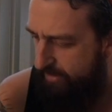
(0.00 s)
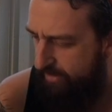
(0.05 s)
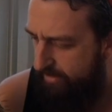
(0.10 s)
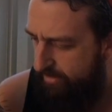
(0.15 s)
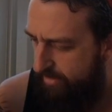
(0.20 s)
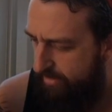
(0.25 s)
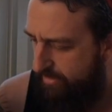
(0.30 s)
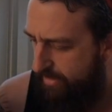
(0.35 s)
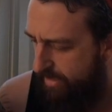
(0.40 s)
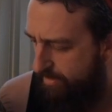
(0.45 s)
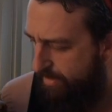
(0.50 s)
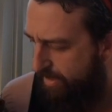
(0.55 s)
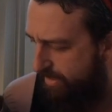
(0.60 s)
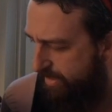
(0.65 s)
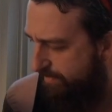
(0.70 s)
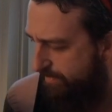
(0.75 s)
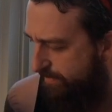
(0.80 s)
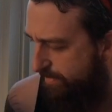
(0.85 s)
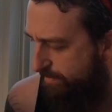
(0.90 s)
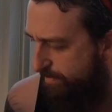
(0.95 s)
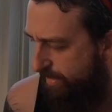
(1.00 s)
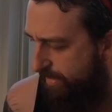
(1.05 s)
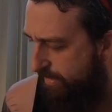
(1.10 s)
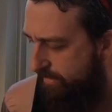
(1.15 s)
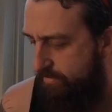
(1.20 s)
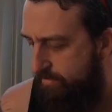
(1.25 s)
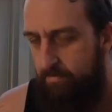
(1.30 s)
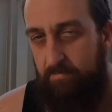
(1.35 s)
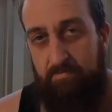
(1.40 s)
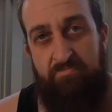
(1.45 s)
Come on, everybody.
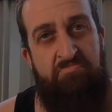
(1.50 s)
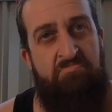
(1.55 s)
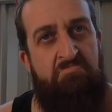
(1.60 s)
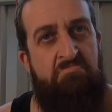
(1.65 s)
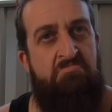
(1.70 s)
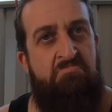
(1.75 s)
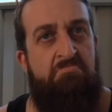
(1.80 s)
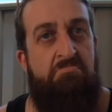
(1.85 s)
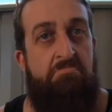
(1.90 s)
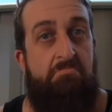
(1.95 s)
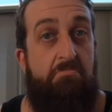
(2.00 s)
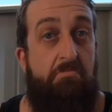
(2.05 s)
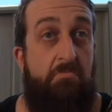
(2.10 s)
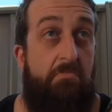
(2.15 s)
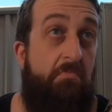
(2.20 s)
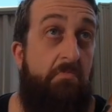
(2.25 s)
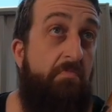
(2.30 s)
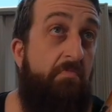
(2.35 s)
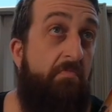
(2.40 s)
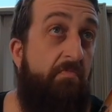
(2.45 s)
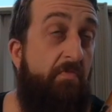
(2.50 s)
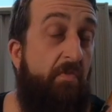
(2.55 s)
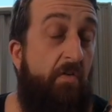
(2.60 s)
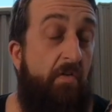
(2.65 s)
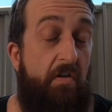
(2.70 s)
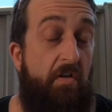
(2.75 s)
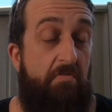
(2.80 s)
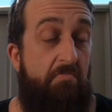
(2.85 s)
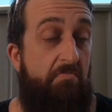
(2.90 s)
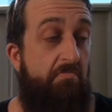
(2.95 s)

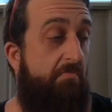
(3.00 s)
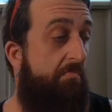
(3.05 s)
Fine.